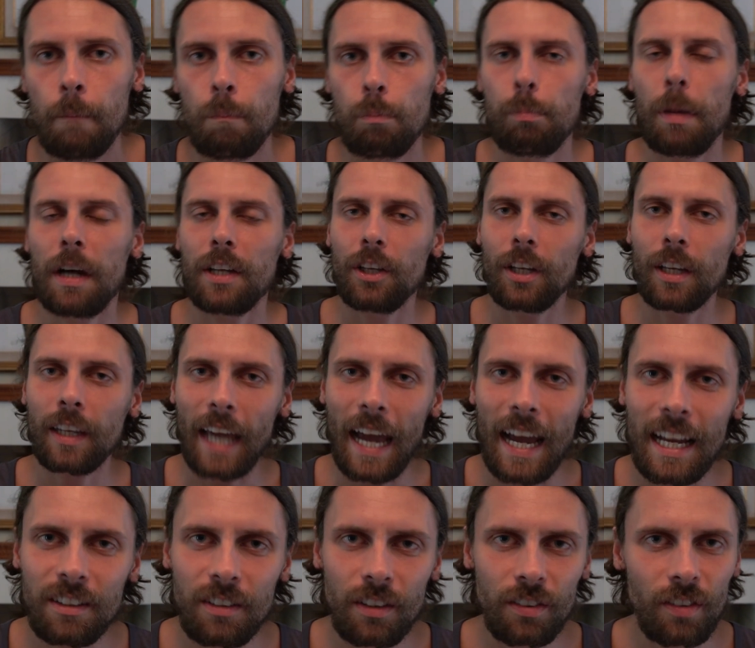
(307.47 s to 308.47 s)
but you
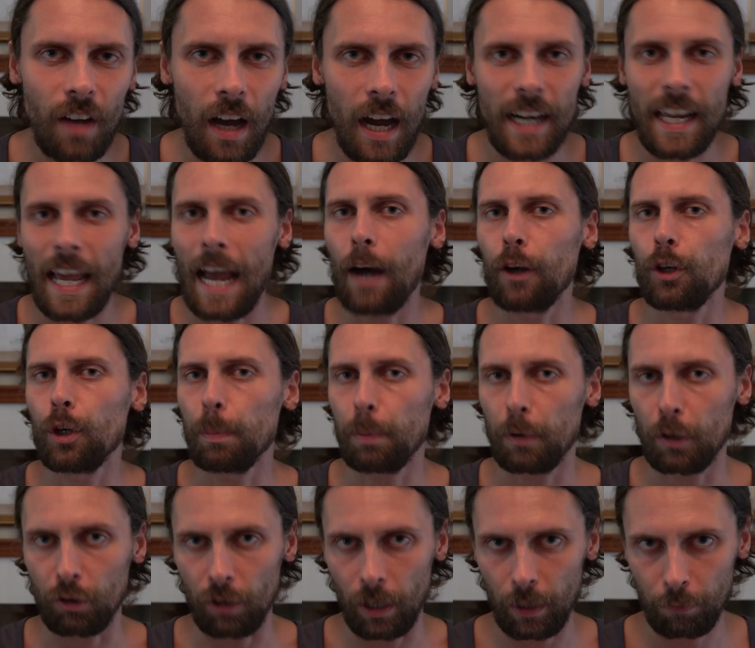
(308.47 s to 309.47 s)
can decide how you
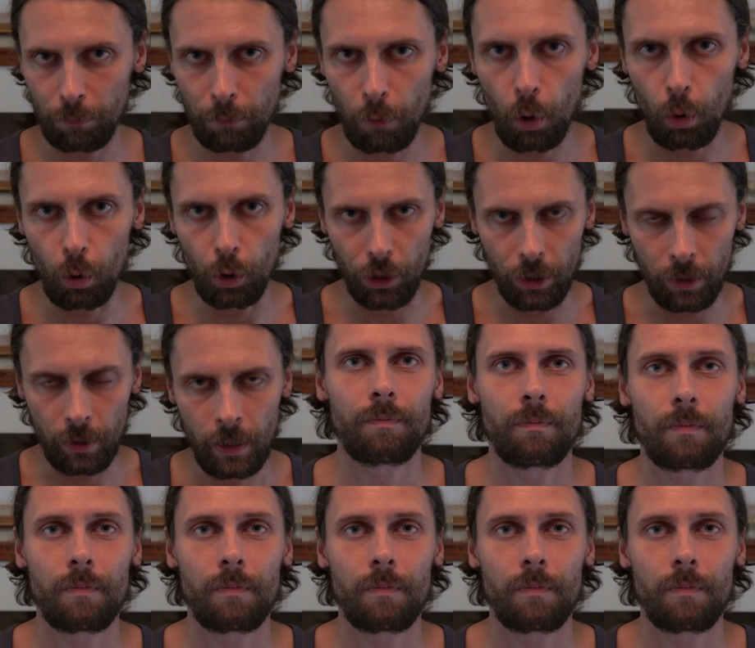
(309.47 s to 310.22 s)
progress forward.